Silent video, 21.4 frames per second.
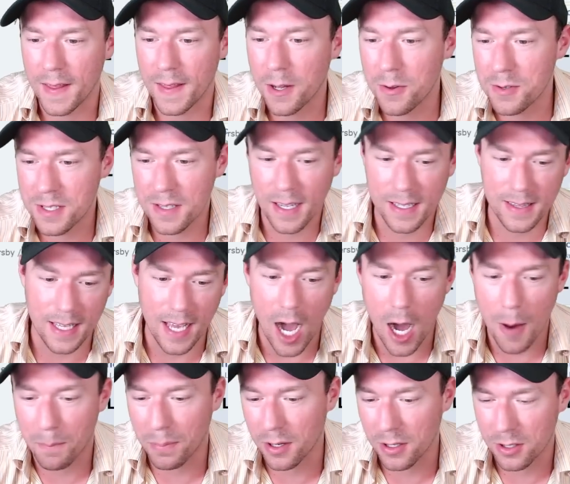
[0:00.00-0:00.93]
I think it was in like
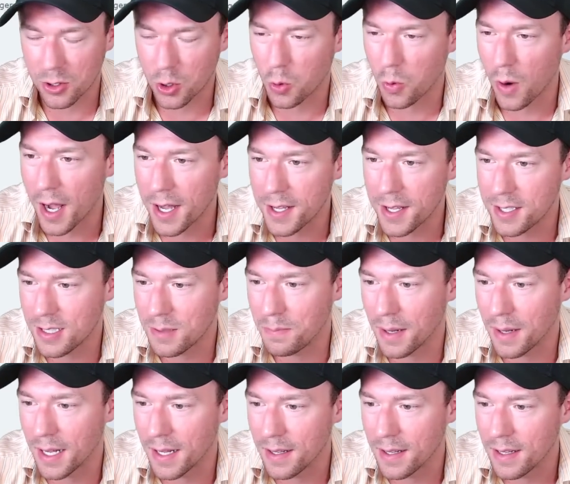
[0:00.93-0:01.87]
the upper
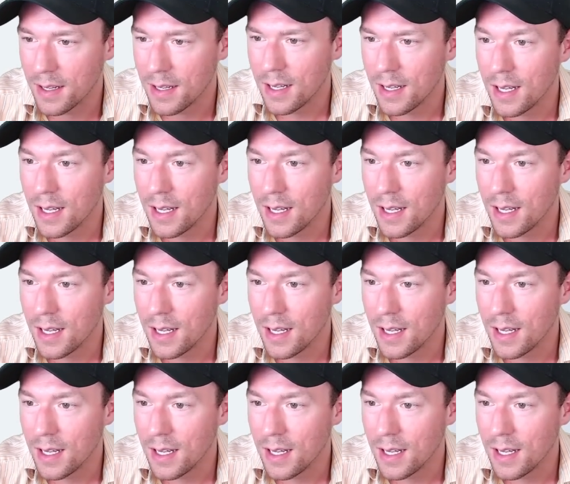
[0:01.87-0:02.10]
crust, but